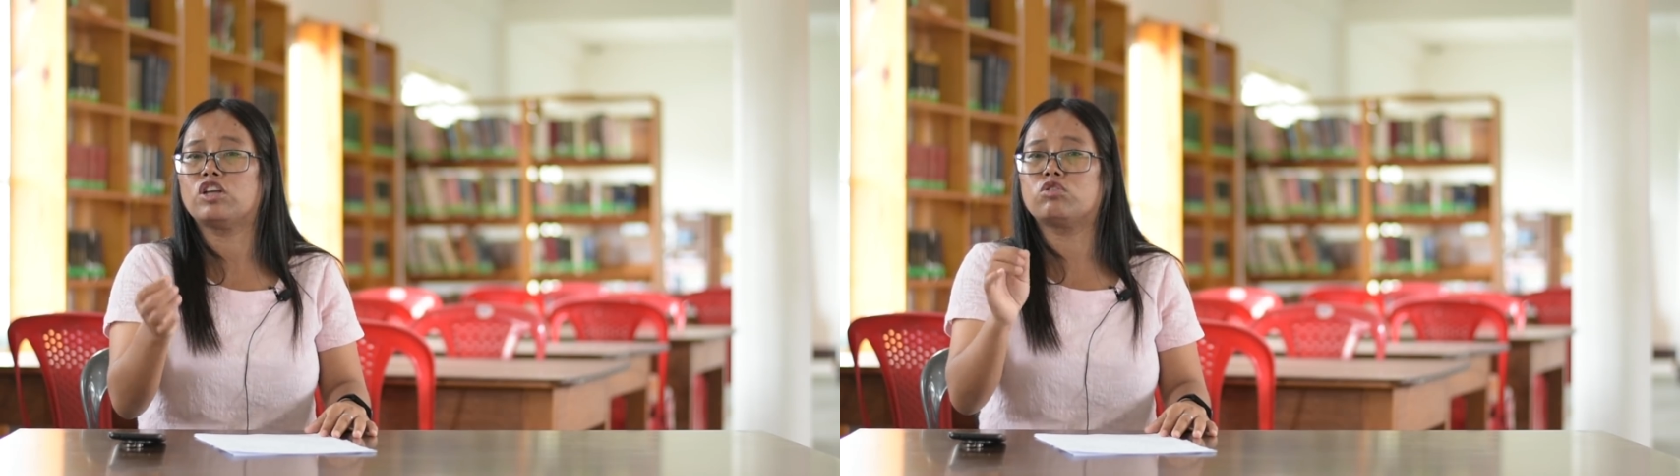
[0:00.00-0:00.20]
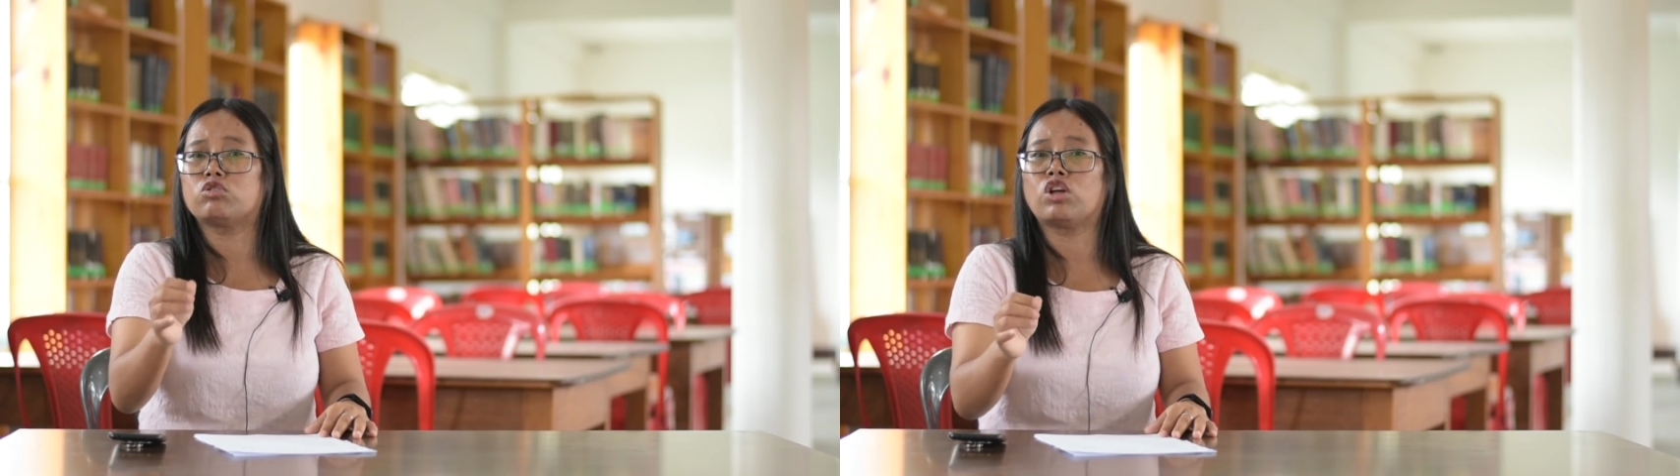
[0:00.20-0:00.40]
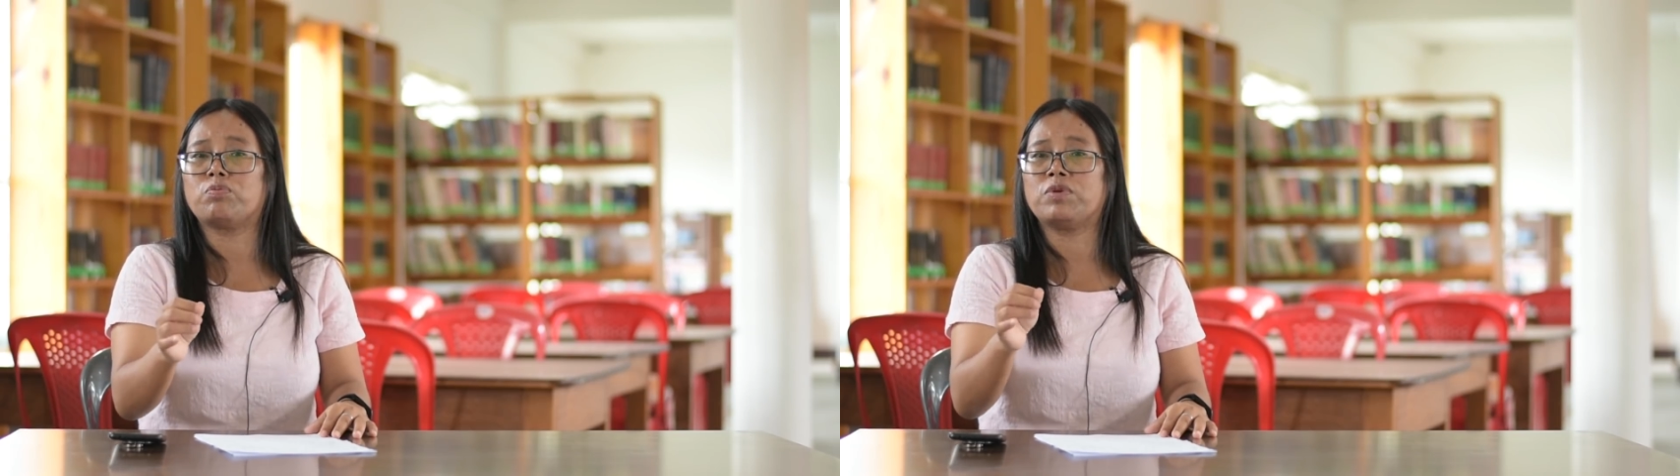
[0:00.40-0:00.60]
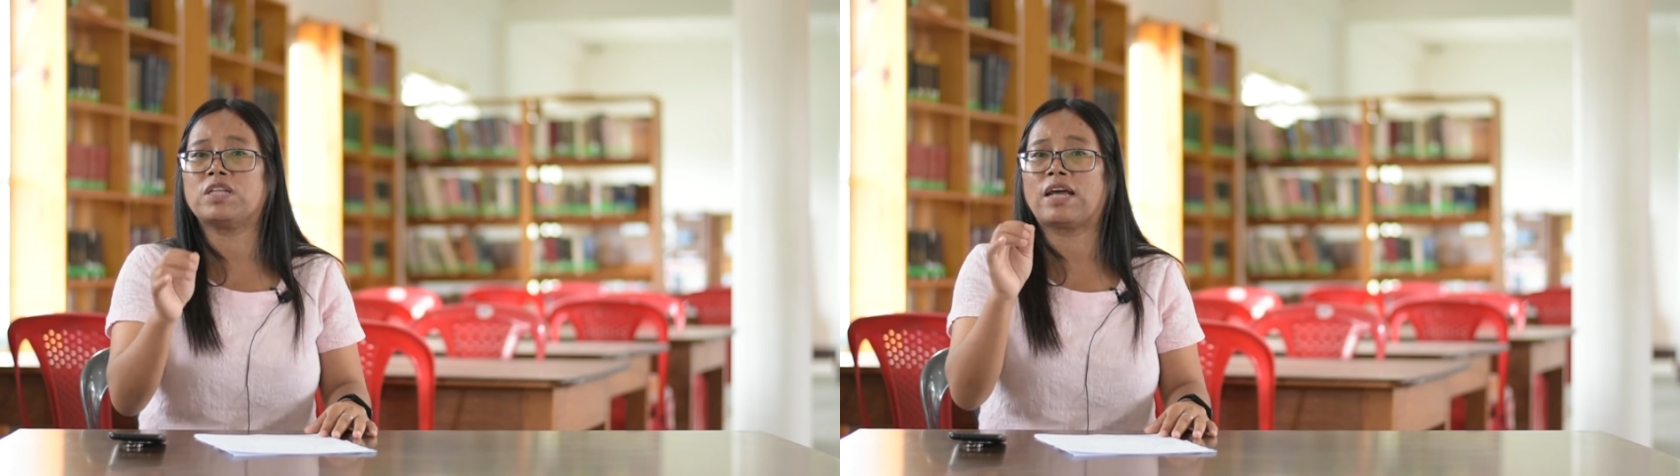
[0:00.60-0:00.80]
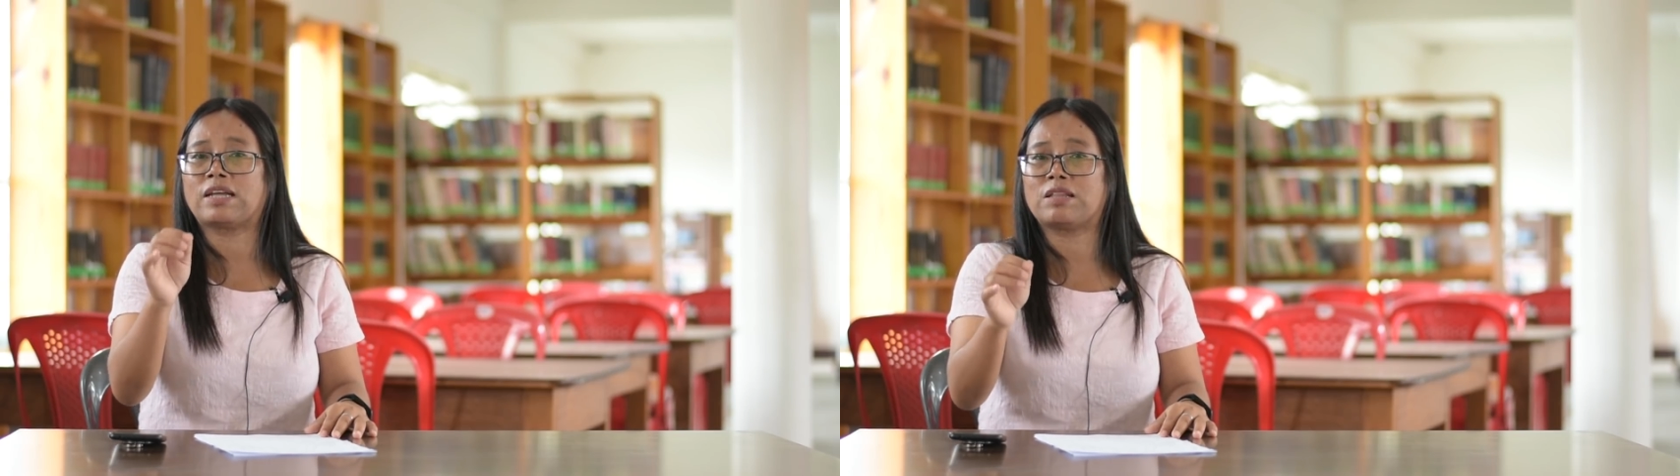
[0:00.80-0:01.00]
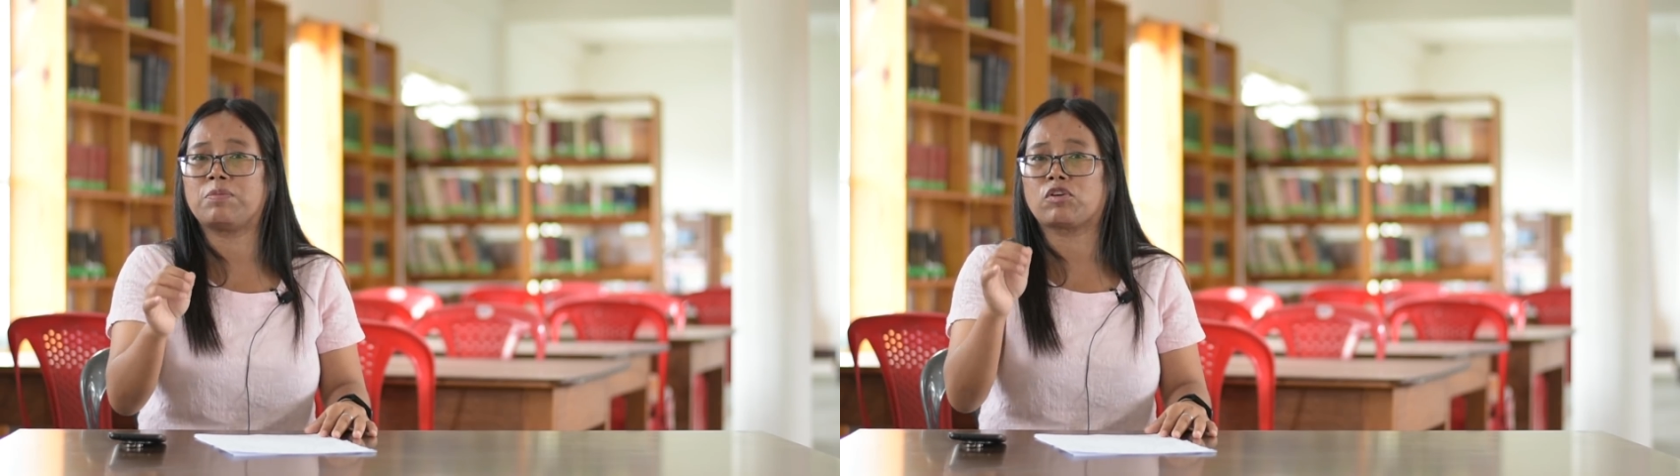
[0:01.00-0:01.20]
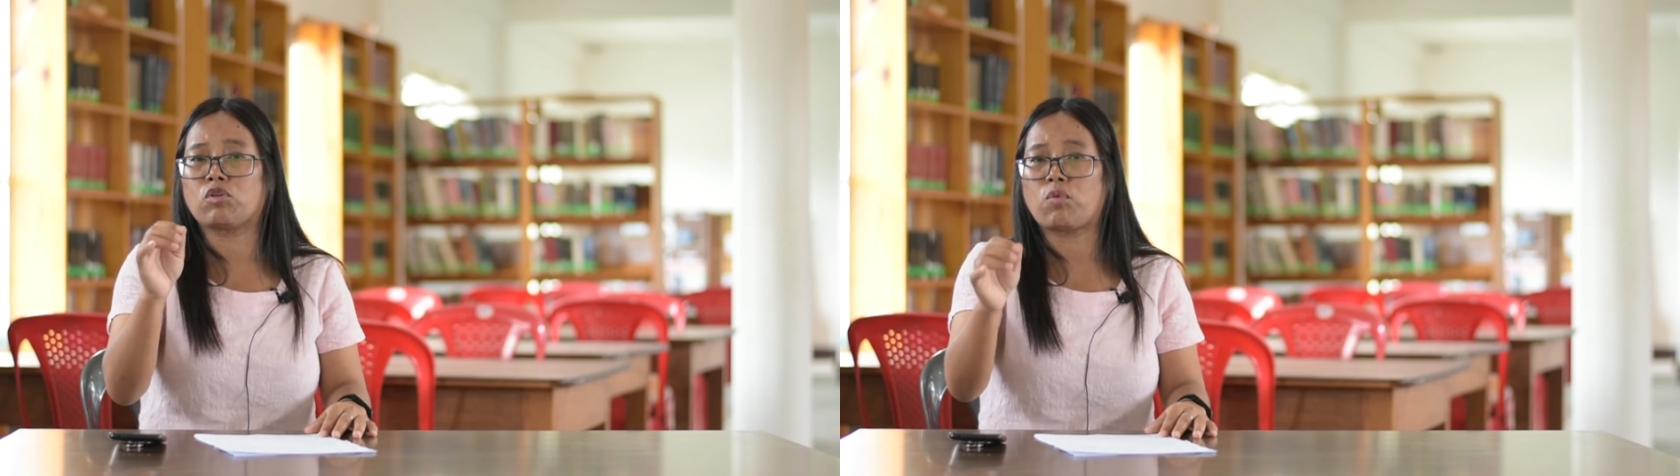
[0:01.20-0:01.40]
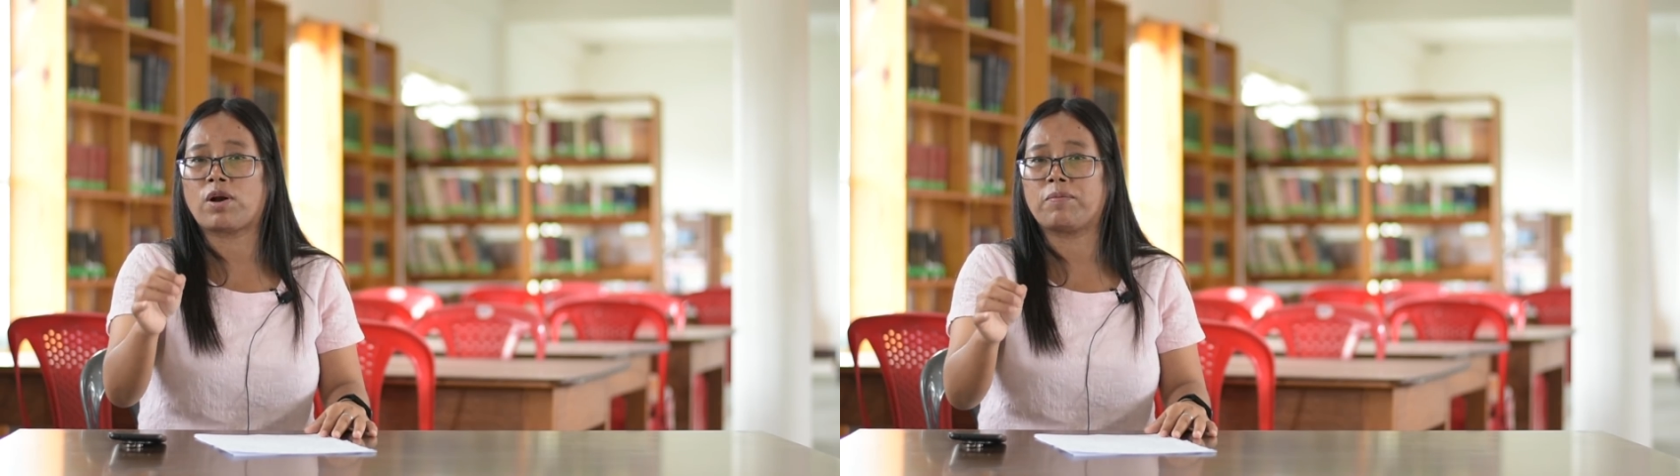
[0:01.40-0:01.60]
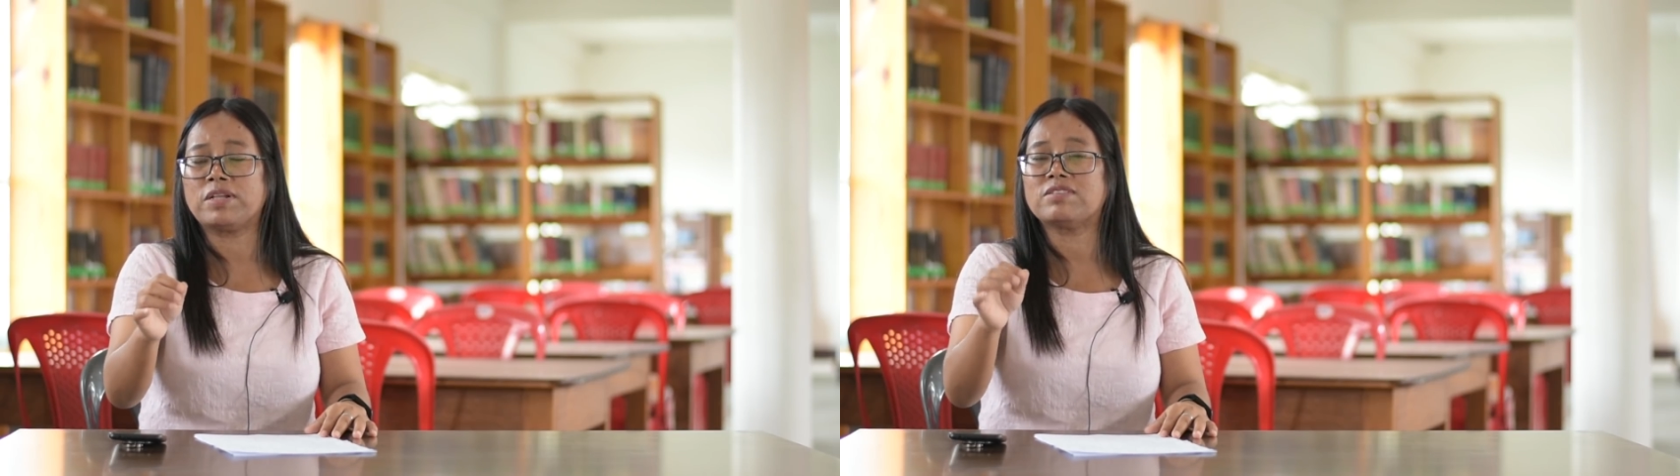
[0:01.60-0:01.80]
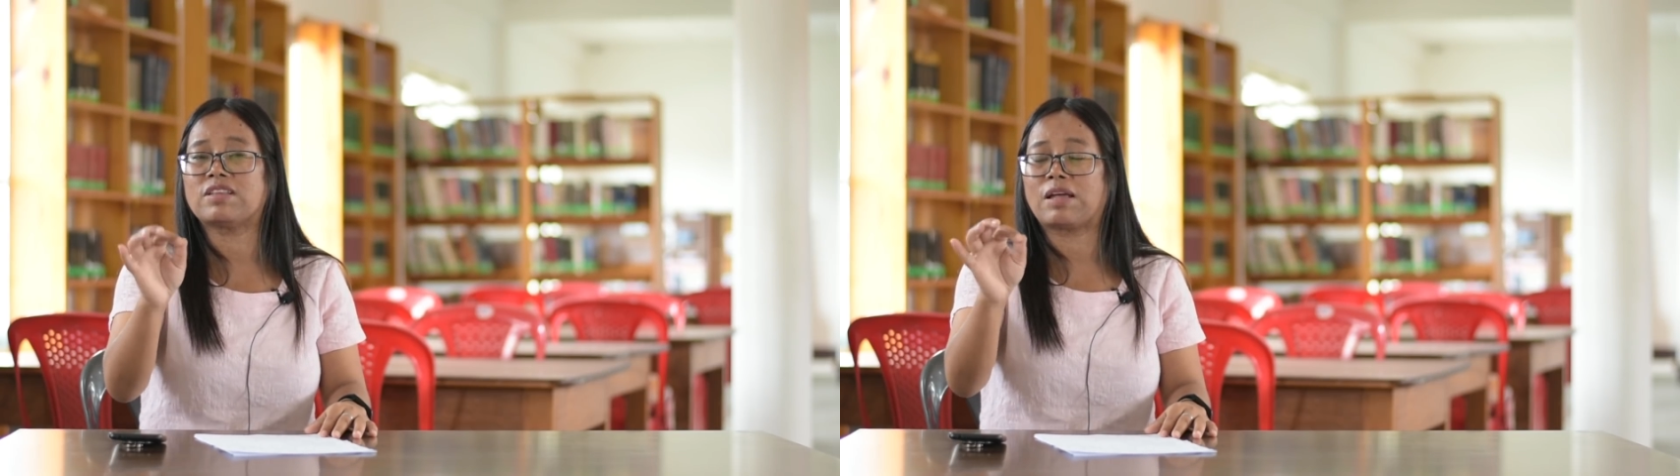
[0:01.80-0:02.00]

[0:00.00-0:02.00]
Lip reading: you do not meet academic requirements.